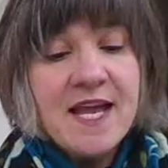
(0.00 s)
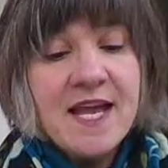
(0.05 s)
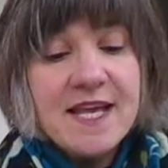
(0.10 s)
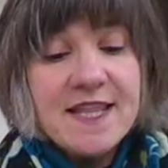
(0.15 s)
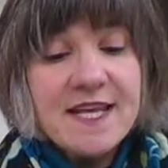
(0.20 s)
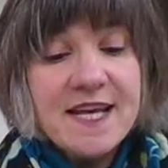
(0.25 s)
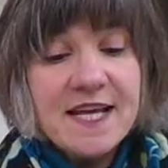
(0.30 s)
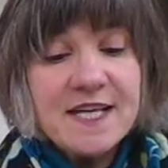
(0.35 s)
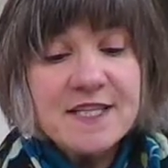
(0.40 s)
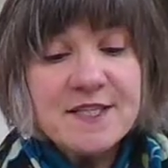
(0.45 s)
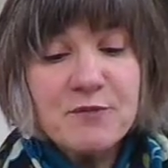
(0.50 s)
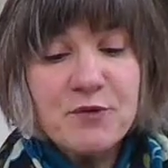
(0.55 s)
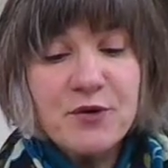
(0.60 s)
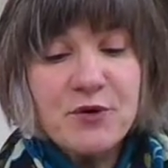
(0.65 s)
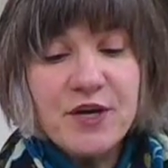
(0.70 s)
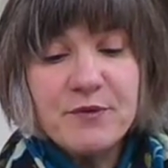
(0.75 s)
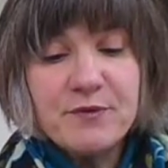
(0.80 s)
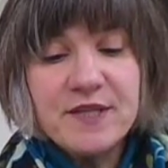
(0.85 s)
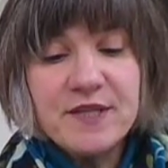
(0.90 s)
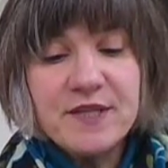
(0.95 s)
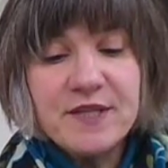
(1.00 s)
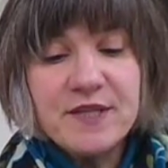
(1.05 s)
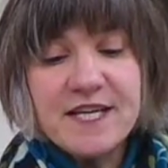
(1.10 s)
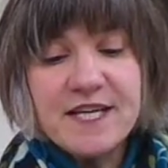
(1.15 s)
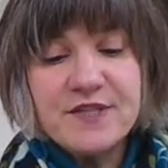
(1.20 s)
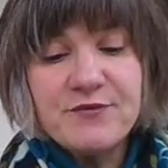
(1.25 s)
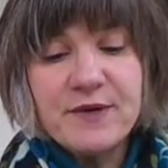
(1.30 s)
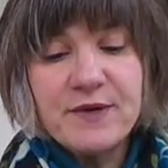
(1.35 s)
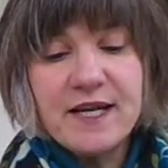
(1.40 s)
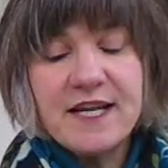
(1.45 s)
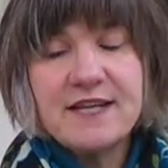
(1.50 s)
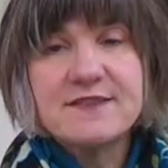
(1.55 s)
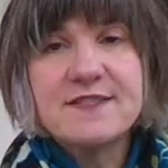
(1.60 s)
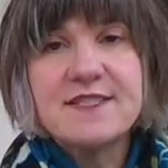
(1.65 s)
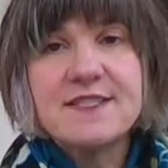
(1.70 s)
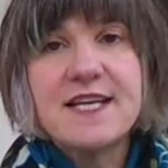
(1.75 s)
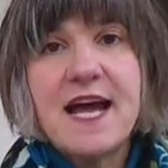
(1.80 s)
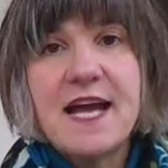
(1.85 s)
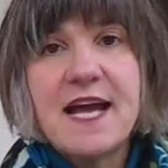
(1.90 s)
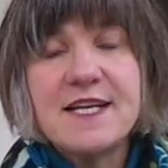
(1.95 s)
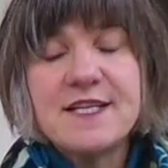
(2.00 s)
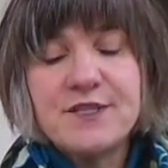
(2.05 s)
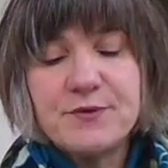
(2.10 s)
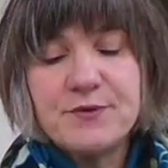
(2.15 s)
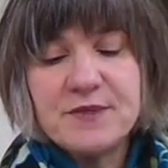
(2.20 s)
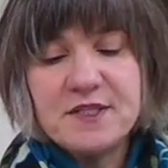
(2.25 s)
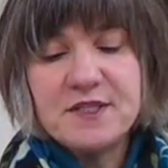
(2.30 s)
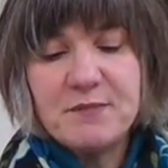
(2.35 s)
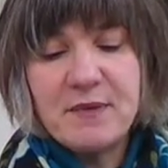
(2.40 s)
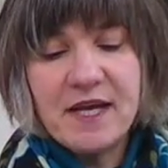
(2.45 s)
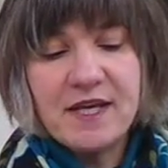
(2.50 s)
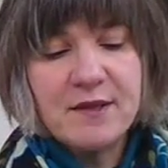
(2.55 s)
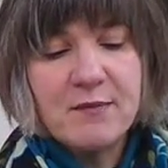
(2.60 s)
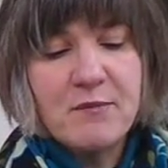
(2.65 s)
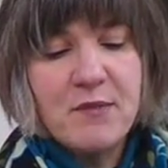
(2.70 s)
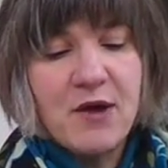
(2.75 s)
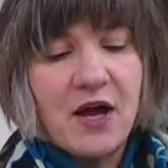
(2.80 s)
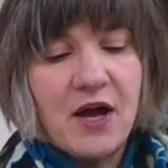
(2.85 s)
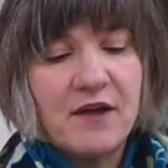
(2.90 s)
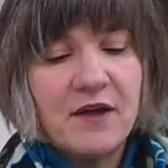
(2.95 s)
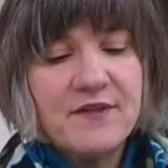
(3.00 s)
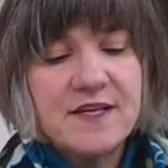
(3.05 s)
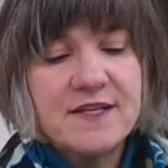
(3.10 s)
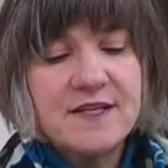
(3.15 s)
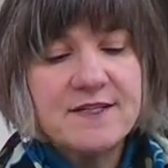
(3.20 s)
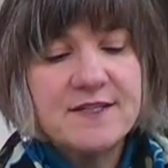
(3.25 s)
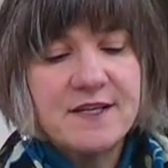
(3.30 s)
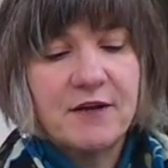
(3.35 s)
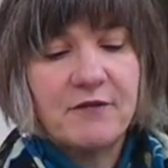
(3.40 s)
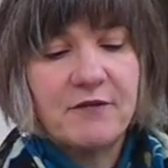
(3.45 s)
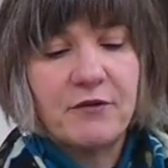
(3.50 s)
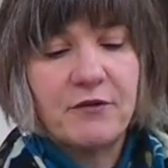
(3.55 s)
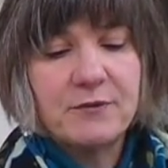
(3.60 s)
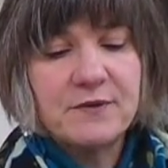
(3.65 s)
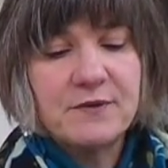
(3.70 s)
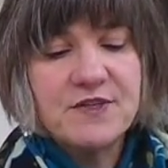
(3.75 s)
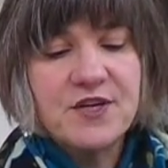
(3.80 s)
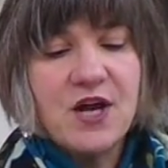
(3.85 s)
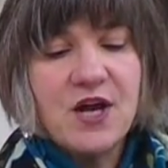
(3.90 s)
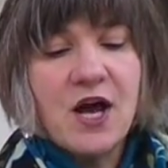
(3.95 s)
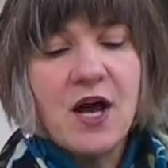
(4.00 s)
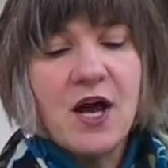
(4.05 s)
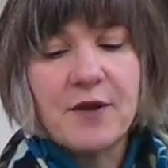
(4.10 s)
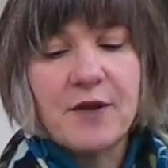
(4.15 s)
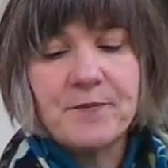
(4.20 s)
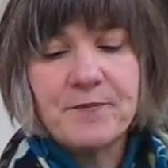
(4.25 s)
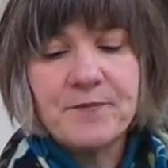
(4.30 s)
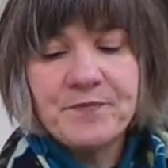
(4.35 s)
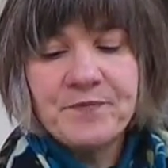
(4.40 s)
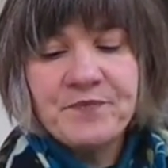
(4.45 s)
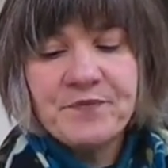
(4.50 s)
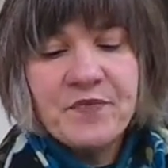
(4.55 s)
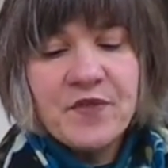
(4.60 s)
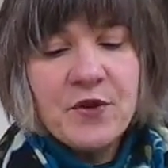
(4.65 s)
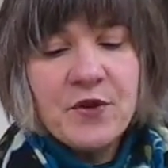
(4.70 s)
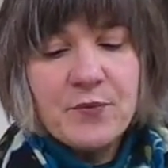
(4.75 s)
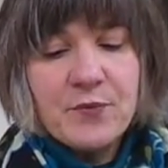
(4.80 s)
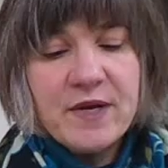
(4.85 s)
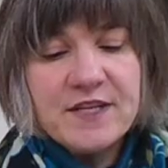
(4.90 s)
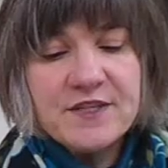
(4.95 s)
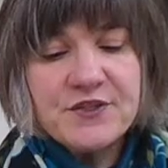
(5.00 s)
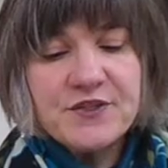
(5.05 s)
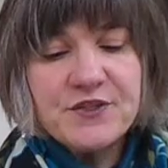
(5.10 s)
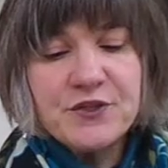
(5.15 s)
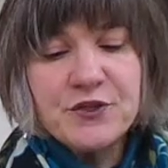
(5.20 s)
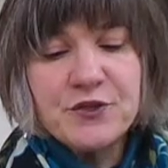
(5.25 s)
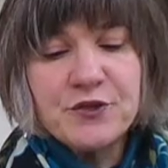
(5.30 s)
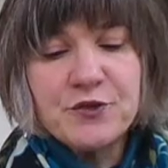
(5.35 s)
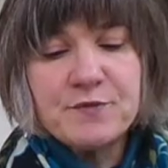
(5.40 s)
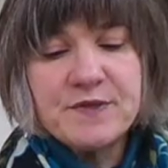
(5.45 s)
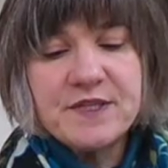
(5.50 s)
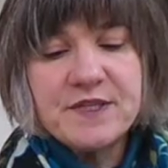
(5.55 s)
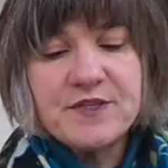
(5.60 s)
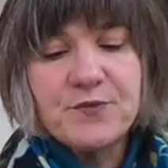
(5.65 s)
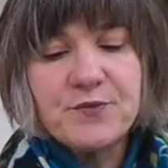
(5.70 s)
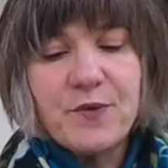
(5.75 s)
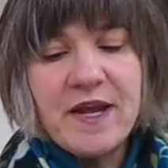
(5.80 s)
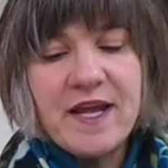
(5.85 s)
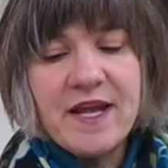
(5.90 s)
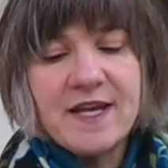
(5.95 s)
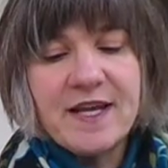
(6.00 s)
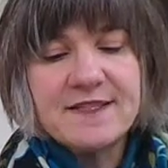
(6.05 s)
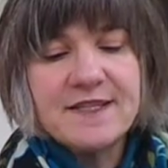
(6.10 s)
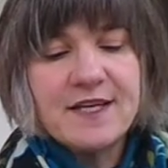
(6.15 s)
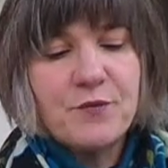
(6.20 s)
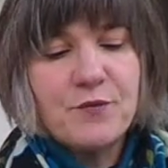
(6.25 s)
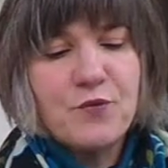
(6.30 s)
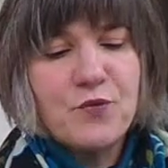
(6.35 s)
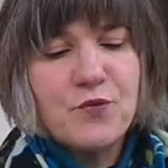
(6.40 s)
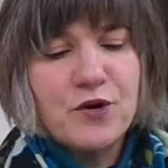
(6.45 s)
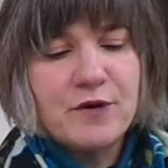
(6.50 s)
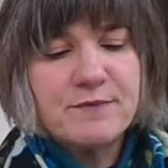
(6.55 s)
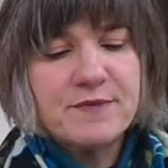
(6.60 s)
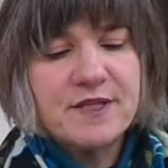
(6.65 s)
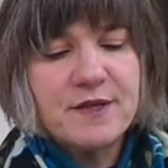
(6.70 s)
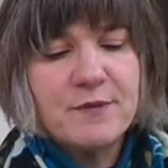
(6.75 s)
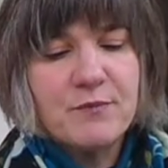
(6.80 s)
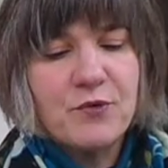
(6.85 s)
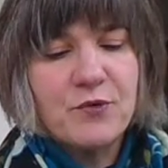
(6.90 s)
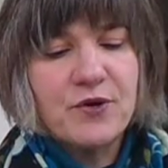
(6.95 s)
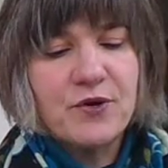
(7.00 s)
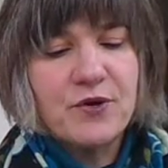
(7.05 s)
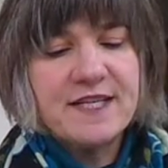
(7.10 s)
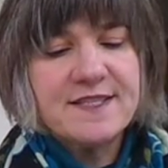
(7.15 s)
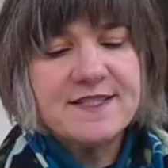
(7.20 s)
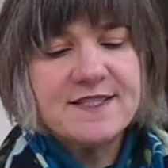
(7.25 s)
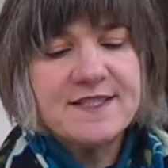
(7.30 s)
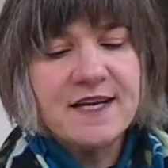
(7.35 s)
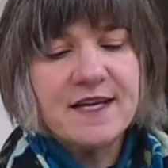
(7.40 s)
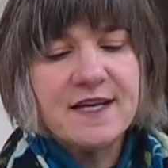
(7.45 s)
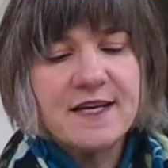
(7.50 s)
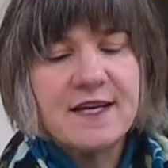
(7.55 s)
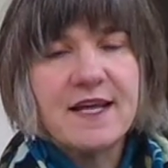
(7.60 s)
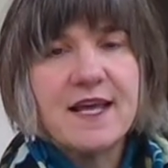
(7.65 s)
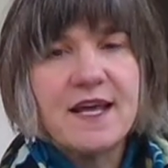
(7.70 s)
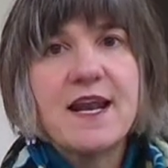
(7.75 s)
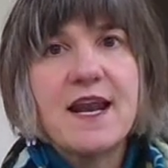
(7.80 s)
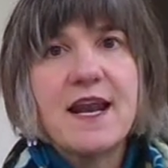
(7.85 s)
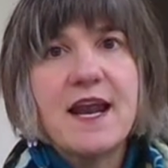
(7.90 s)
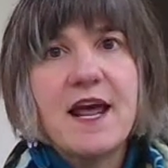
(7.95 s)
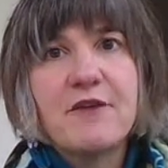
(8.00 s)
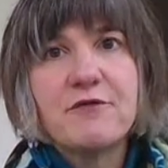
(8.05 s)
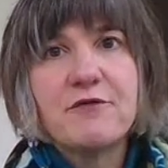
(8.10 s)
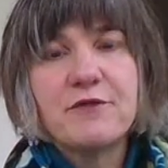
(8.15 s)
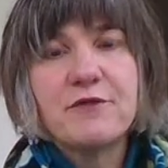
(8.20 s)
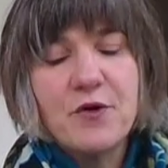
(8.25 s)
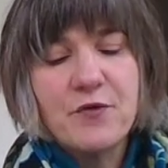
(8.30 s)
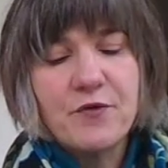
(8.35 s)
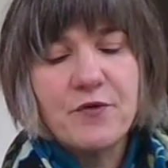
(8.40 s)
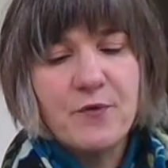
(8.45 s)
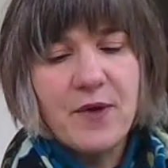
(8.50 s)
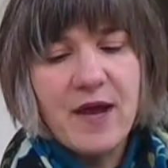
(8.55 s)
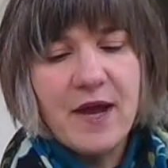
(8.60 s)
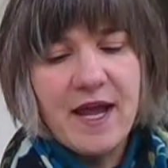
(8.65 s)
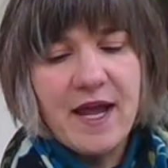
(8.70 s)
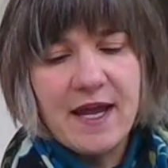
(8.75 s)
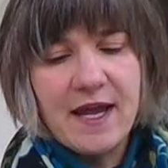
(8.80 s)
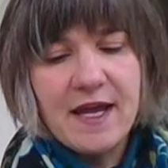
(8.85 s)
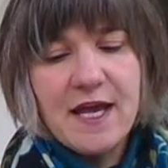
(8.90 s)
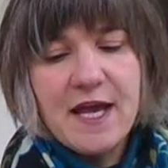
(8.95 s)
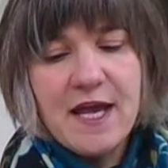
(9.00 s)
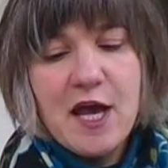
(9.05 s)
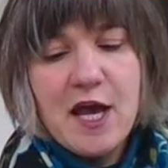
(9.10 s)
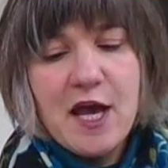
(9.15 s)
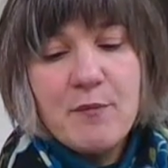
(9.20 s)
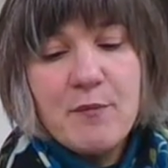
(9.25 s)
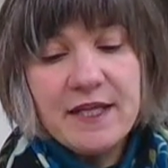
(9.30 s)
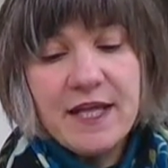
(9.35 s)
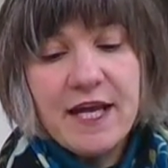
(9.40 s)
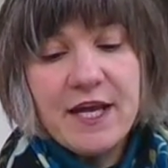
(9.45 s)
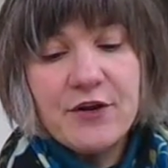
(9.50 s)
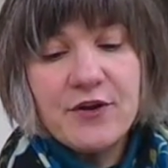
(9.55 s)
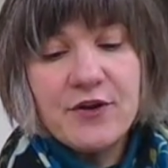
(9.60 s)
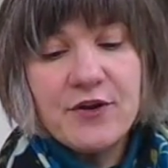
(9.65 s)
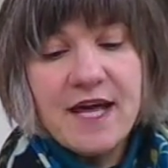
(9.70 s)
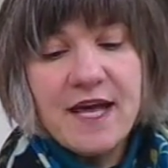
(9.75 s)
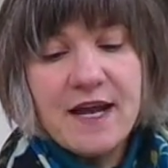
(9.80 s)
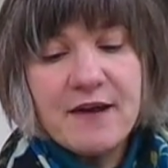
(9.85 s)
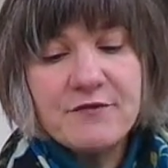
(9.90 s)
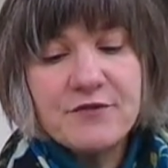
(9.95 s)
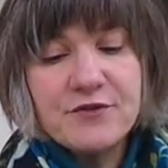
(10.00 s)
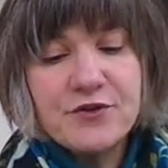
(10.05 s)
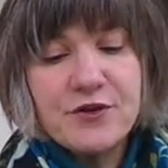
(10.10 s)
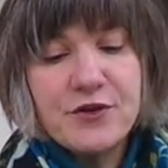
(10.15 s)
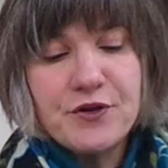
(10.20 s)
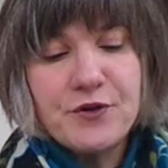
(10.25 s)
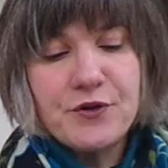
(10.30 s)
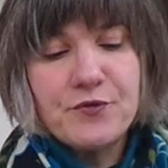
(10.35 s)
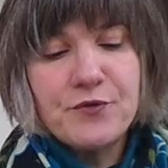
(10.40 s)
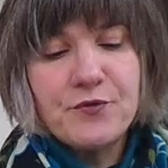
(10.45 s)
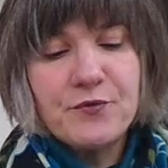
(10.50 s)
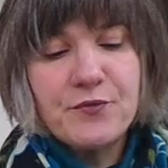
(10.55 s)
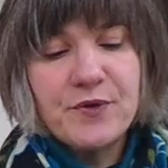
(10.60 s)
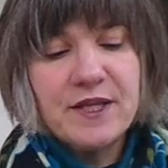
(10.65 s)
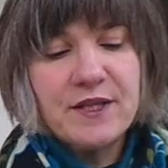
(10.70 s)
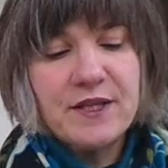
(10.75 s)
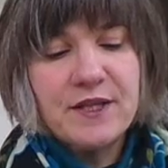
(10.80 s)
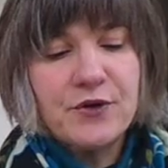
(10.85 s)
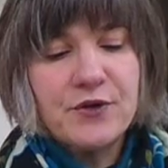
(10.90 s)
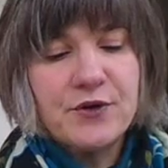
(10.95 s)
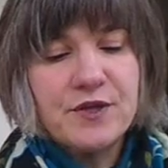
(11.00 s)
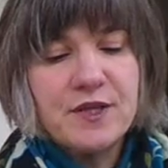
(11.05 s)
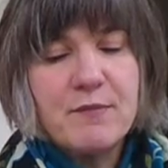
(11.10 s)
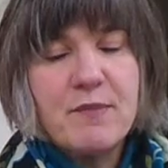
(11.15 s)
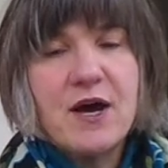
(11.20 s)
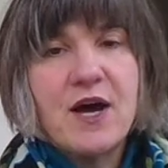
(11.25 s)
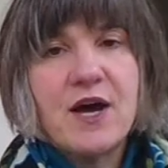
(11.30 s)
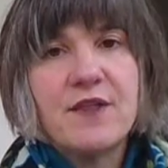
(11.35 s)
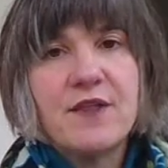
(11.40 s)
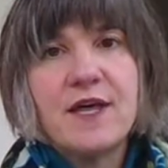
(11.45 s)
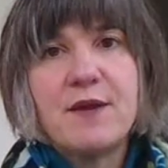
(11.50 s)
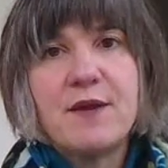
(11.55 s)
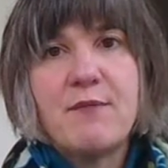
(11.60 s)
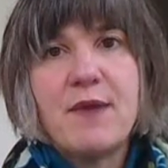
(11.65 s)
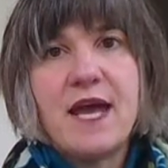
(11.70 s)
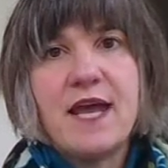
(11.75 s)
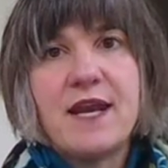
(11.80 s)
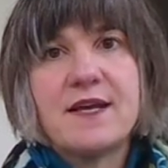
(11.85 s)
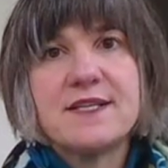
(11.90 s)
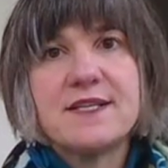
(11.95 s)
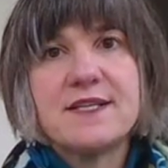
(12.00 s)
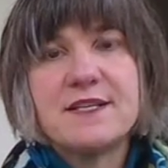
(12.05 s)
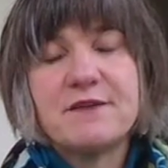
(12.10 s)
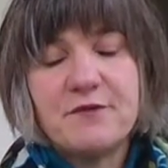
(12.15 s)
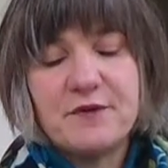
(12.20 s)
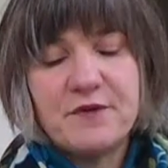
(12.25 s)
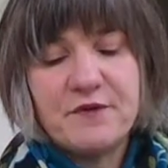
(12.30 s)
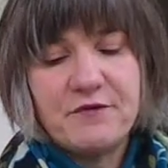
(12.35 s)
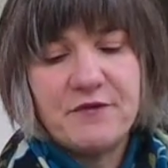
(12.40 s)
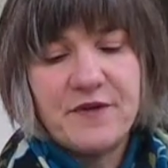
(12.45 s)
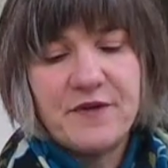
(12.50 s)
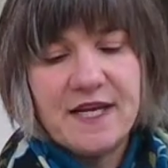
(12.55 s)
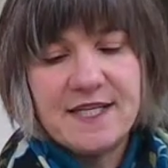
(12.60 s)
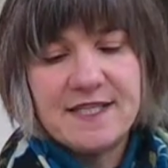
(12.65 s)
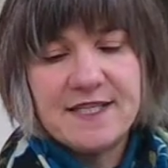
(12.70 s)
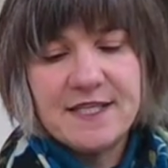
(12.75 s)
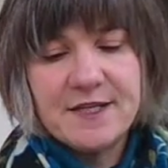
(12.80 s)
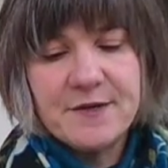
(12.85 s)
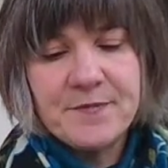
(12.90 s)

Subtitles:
The next morning, when the kids ran outside to inspect the moth, they discovered it was gone. We assumed its wings had warmed in the morning sun and it had flown away, but later that afternoon we learned the moth had met a different fate.